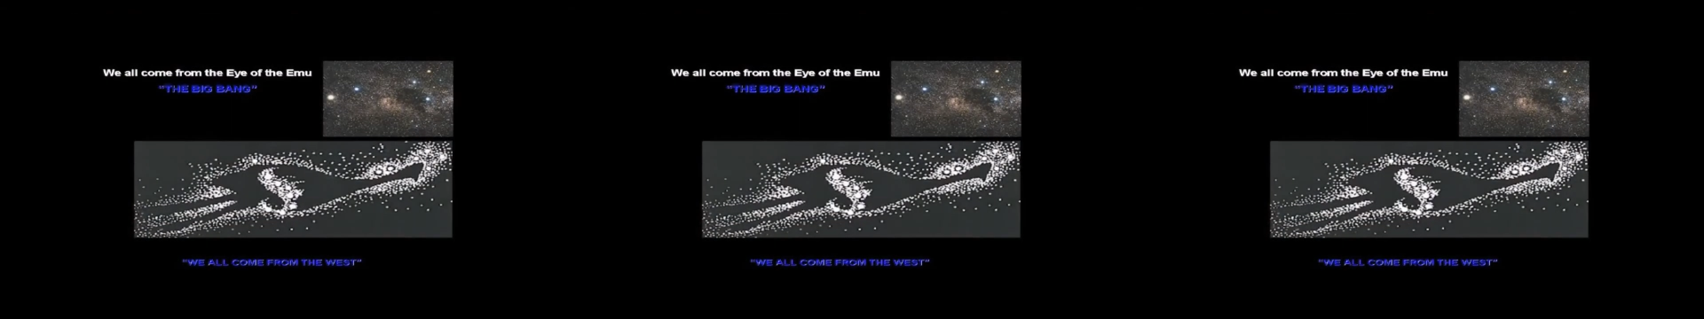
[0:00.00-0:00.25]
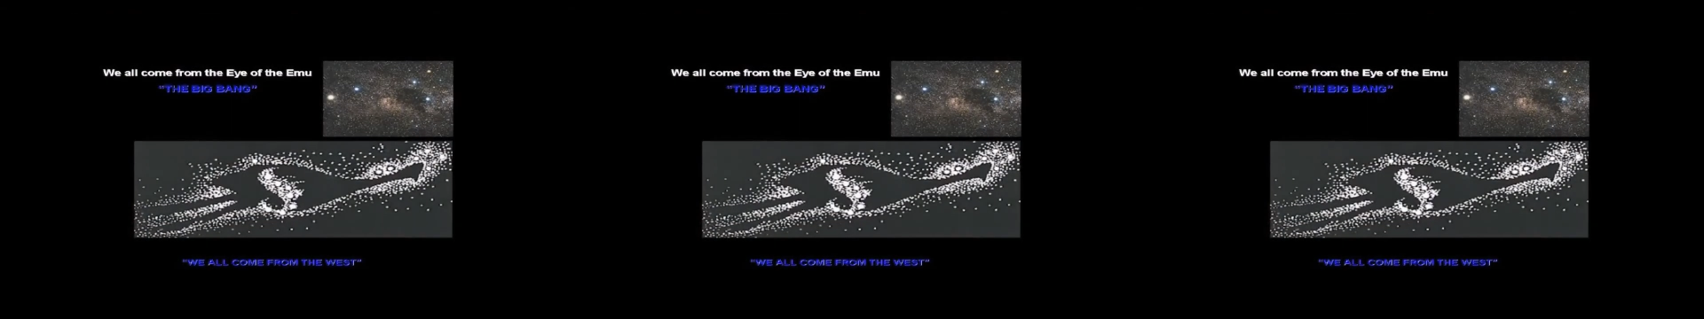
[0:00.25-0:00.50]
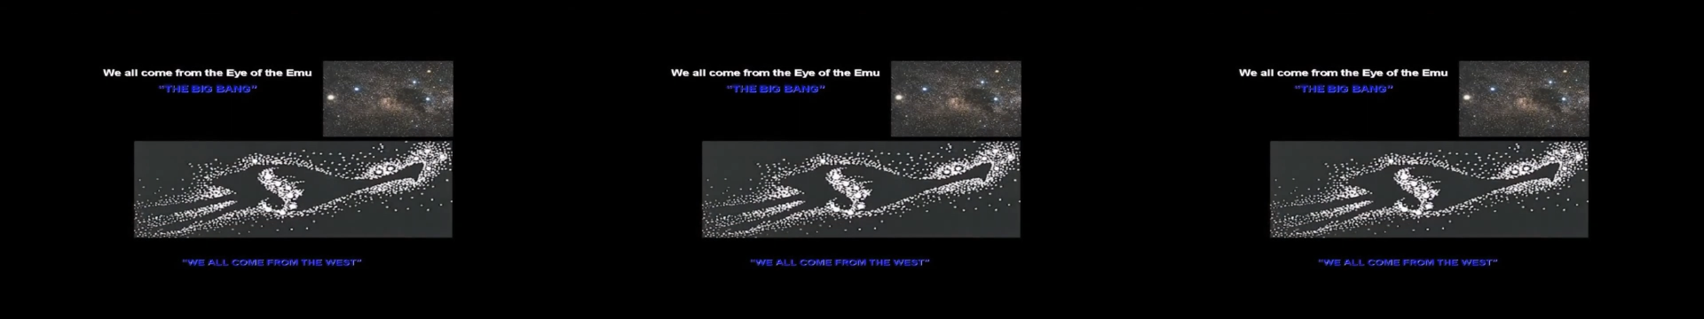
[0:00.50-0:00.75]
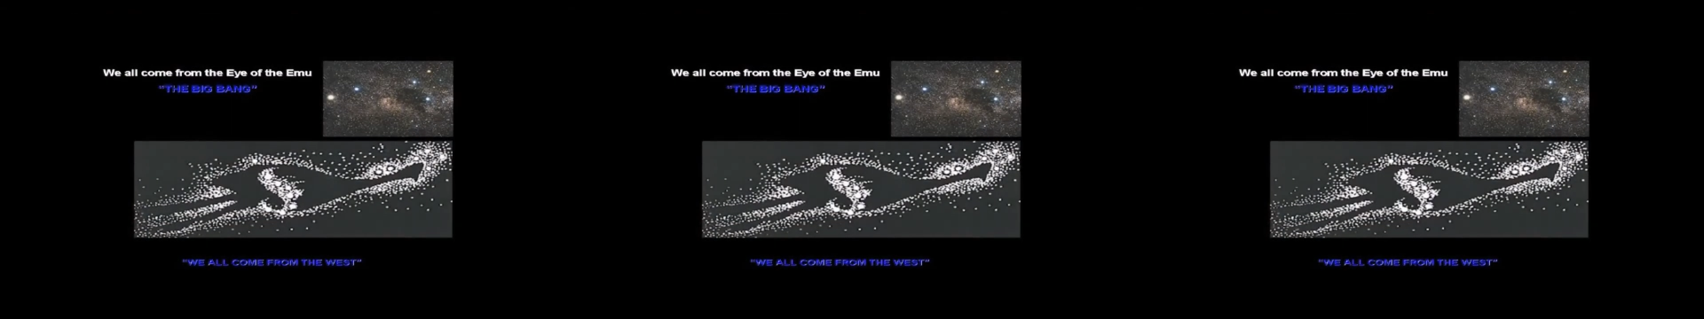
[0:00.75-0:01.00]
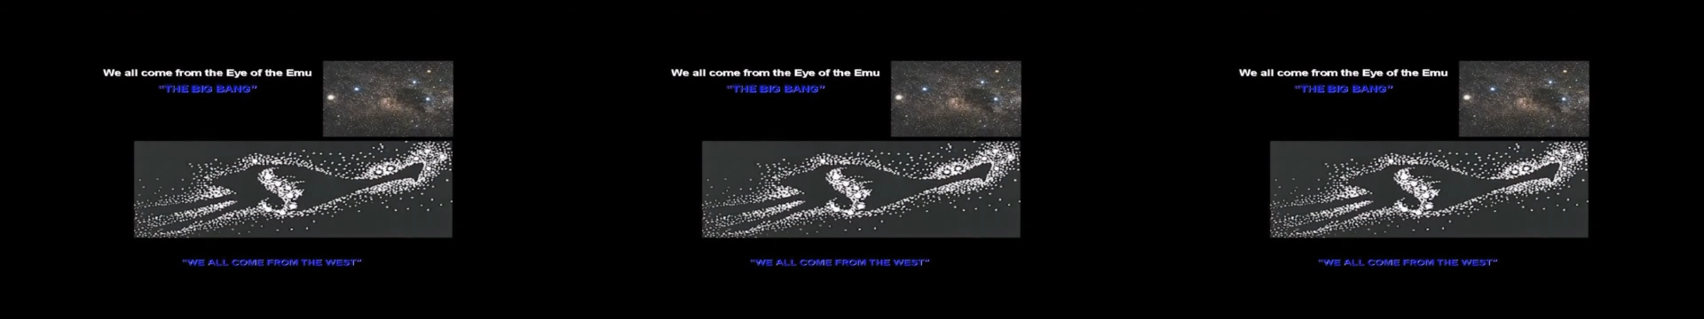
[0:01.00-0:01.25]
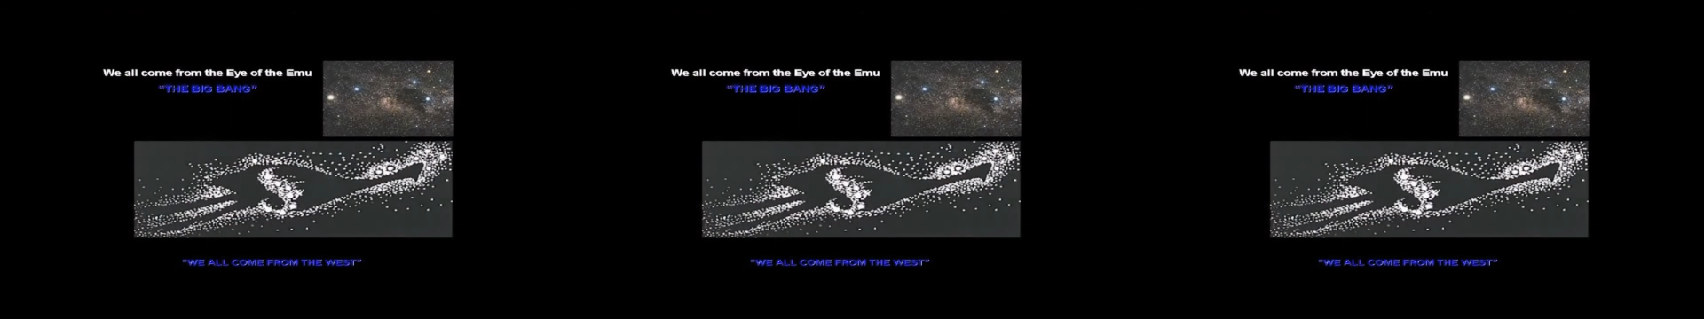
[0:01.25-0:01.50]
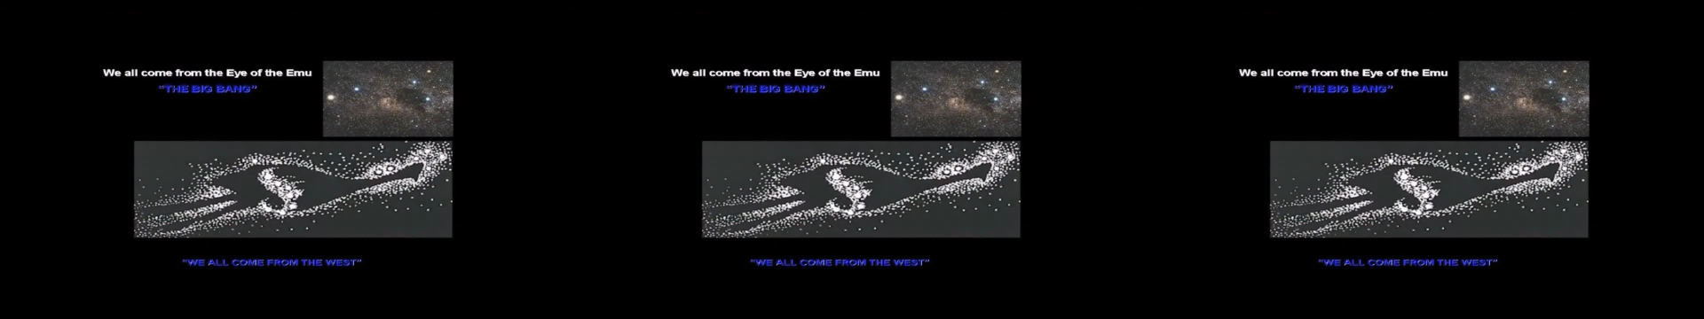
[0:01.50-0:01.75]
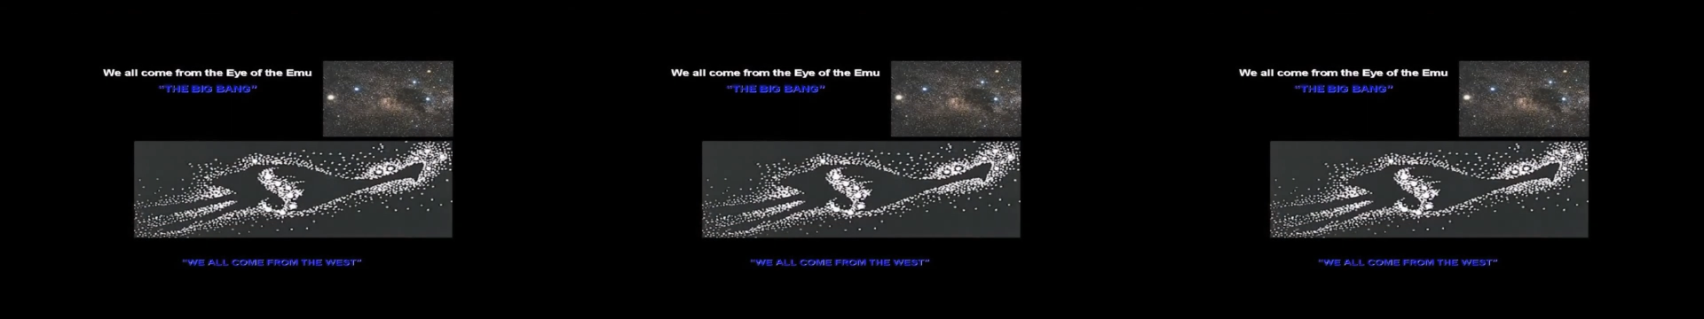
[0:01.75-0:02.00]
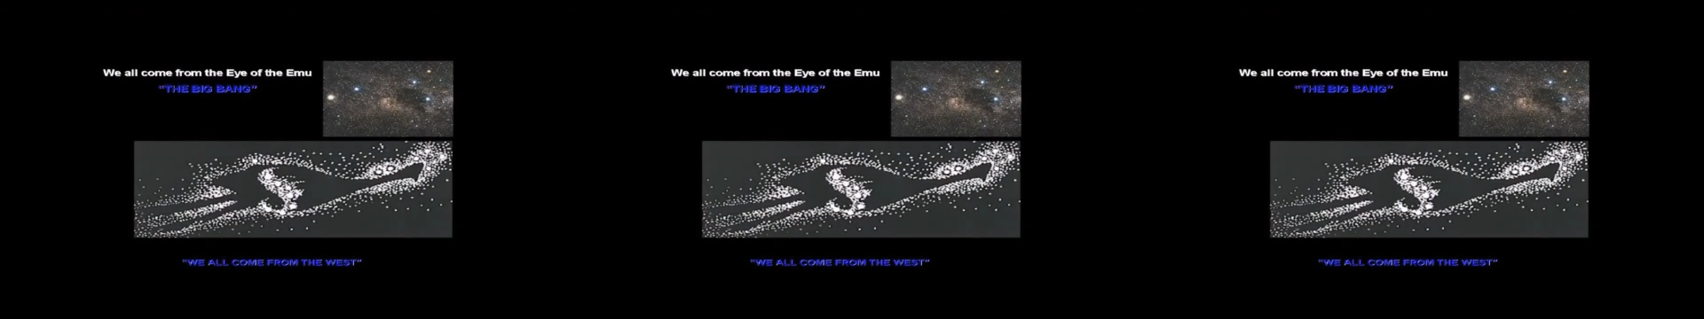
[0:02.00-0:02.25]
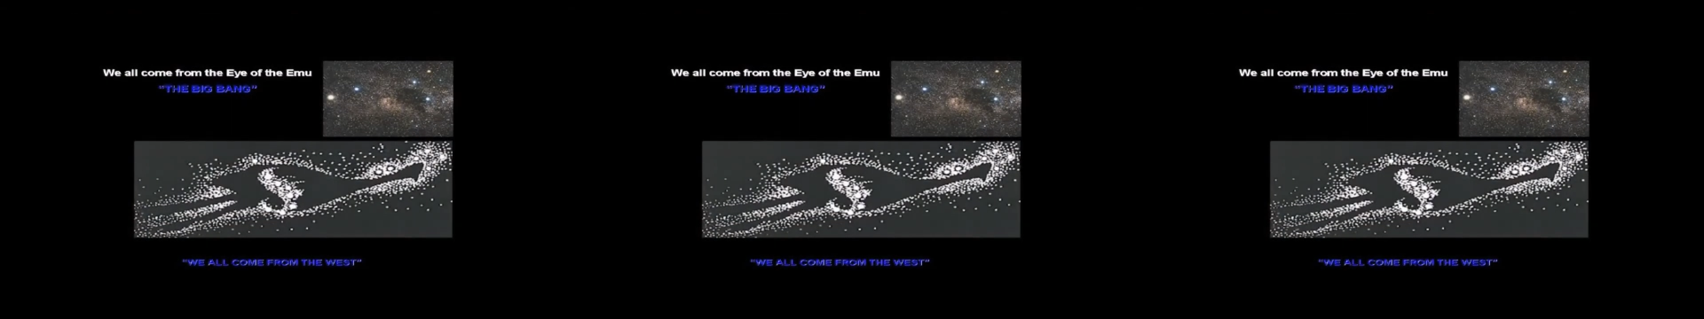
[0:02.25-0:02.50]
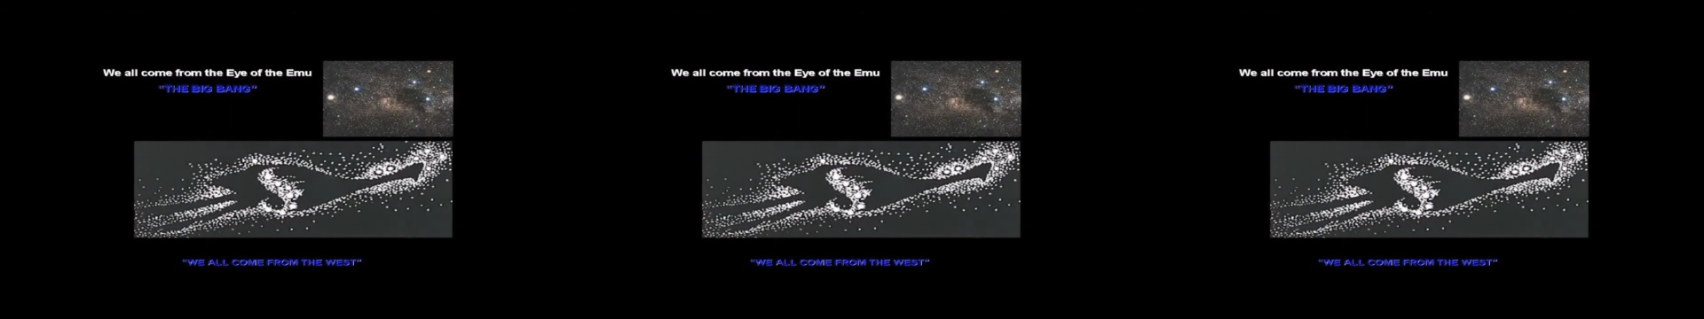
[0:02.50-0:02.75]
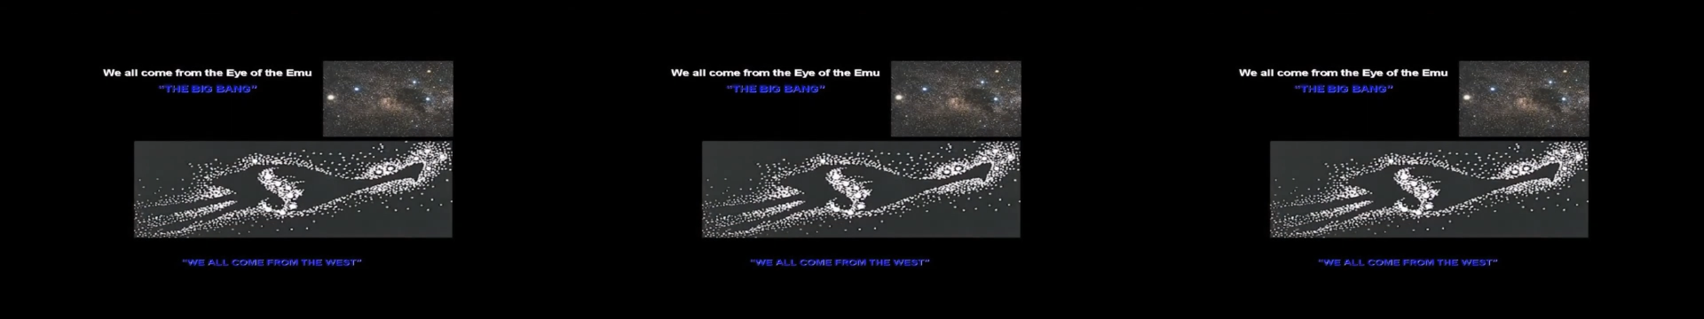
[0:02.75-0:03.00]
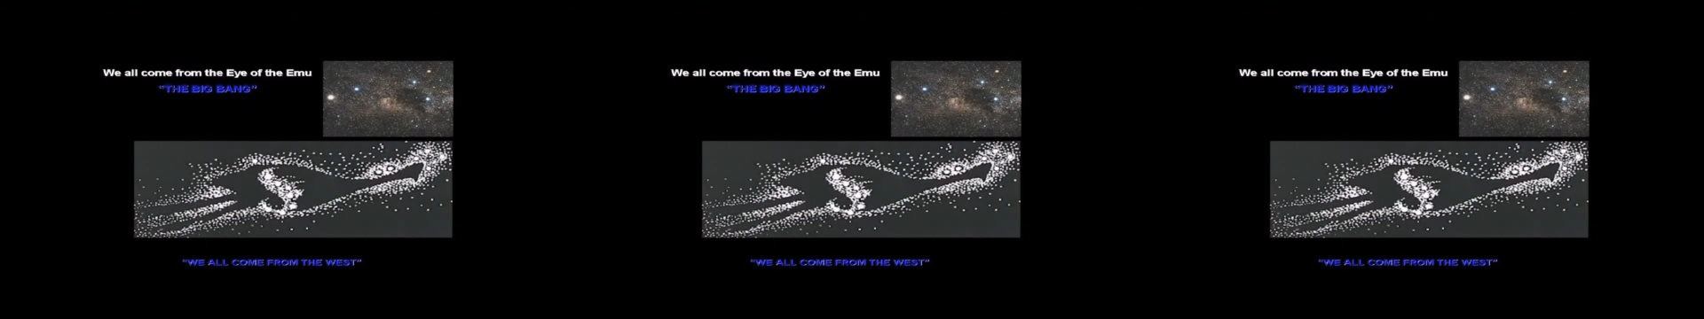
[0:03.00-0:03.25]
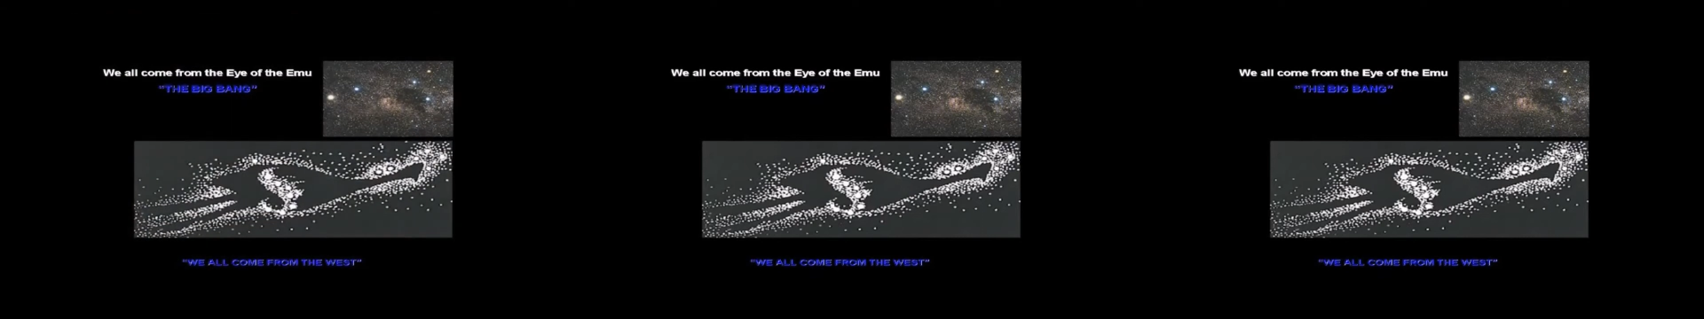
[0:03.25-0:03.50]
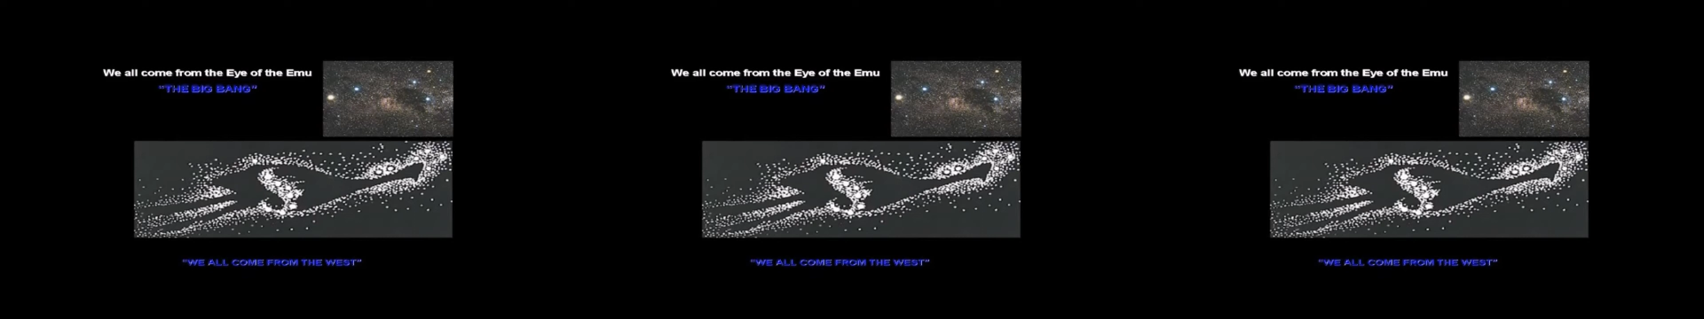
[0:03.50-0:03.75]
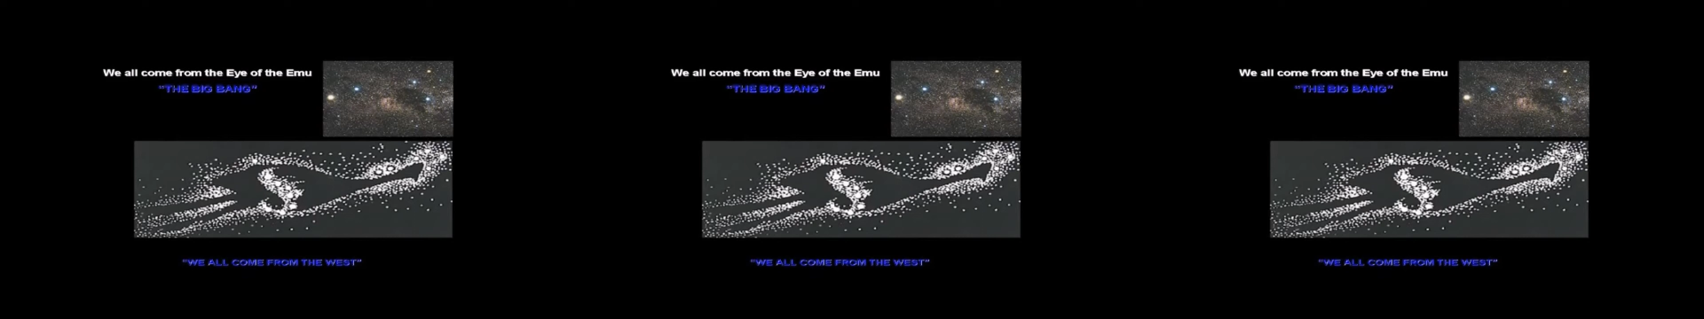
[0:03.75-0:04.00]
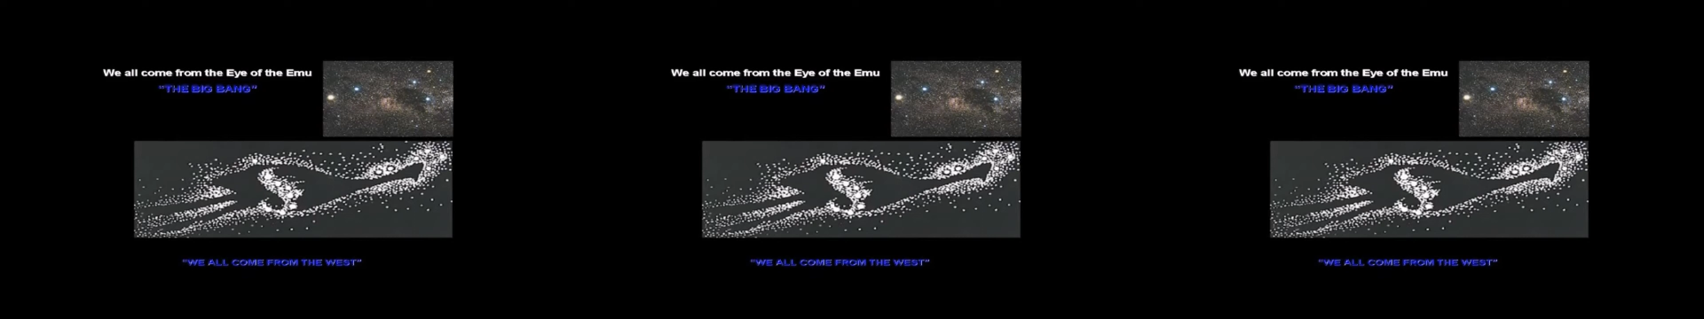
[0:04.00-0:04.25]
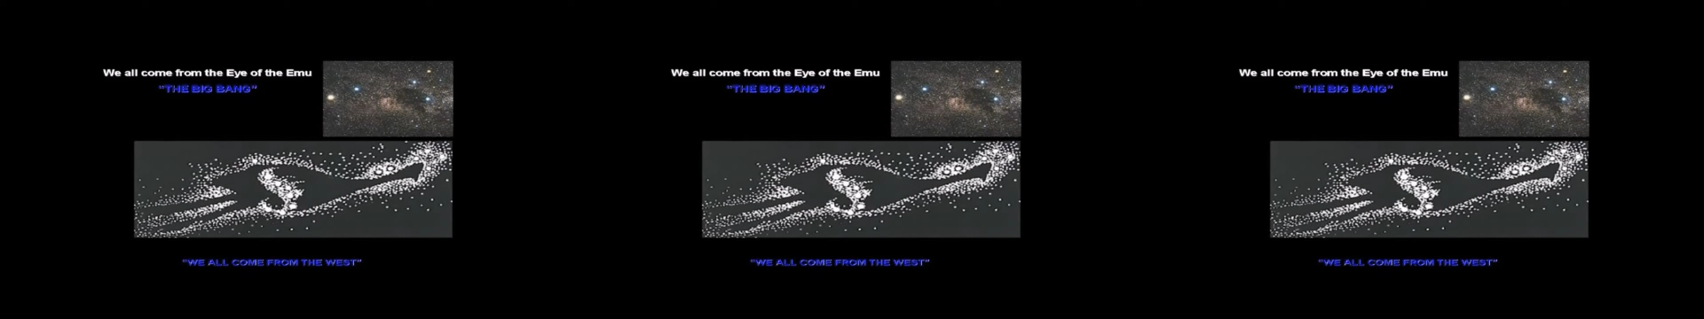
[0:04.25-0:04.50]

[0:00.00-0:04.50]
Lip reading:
(no speaker visible)